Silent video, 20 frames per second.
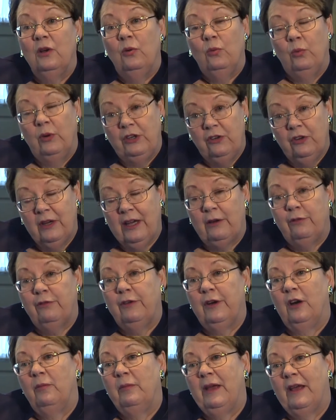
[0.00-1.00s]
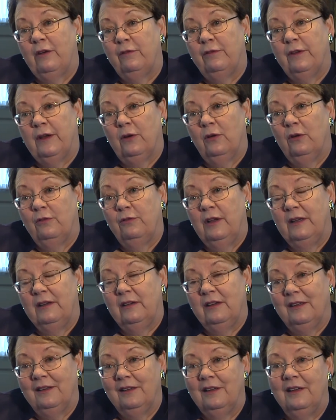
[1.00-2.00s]
we do get a fair amount of federal
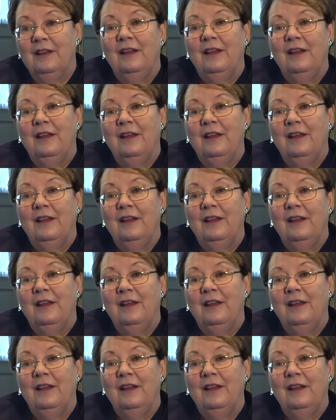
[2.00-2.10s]
funding,